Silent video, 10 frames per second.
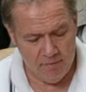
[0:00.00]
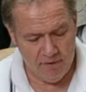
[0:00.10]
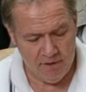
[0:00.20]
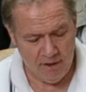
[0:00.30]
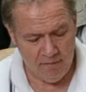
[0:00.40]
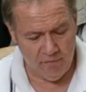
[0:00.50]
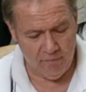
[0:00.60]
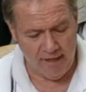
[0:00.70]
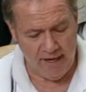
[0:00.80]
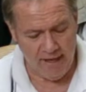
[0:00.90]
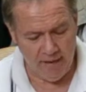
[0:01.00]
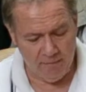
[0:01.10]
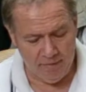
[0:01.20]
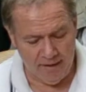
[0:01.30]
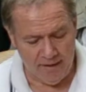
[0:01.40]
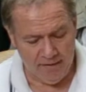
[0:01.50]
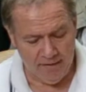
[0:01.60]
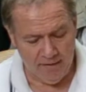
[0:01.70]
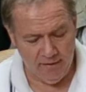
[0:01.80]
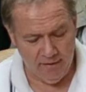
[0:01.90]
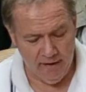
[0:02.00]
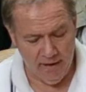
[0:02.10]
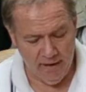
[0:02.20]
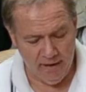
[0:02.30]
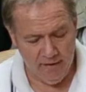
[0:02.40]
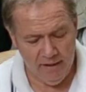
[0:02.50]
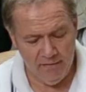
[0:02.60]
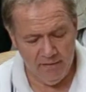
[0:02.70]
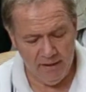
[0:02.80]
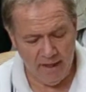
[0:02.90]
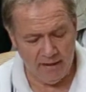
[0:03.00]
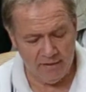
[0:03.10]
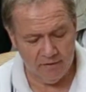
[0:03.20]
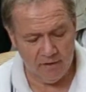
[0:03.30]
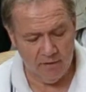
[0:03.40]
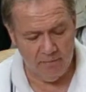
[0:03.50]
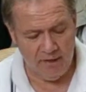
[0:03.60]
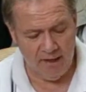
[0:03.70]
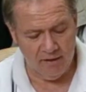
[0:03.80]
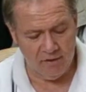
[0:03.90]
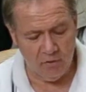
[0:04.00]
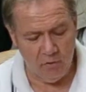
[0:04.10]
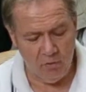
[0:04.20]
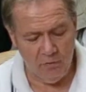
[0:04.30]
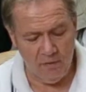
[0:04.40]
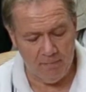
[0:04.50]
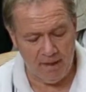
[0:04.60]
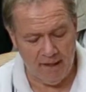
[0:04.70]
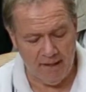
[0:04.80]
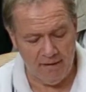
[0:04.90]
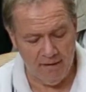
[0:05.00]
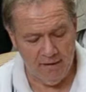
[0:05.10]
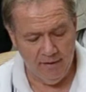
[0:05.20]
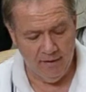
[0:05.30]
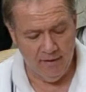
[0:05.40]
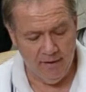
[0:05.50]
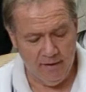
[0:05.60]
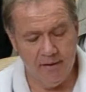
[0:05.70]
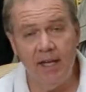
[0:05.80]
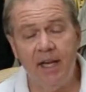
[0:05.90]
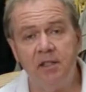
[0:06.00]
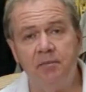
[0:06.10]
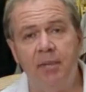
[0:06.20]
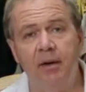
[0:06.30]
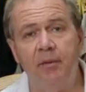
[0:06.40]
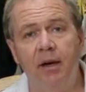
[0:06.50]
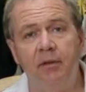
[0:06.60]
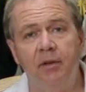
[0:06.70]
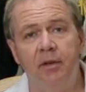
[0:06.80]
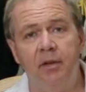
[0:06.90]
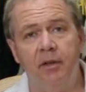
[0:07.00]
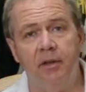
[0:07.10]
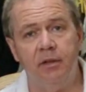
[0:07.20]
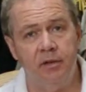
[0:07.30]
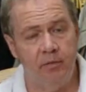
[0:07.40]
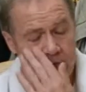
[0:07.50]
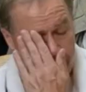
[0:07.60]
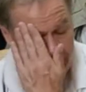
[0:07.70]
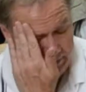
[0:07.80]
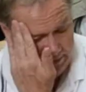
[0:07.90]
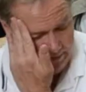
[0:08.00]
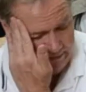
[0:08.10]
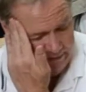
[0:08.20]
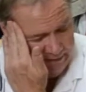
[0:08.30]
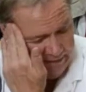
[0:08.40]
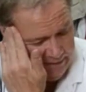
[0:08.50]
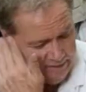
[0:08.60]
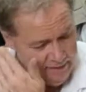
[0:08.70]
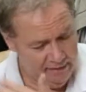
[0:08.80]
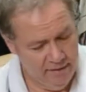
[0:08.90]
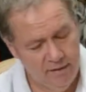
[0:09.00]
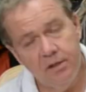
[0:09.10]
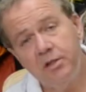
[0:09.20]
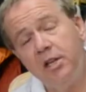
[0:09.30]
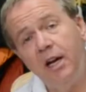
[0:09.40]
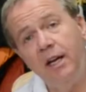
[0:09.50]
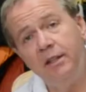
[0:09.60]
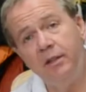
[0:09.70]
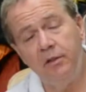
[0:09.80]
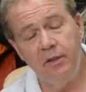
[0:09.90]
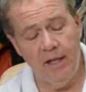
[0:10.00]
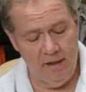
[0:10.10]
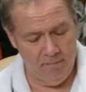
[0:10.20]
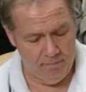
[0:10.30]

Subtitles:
reach out from a hanging plant. Uneven knots combine to hold the pot, attached by rounded hook to roof. Shy little light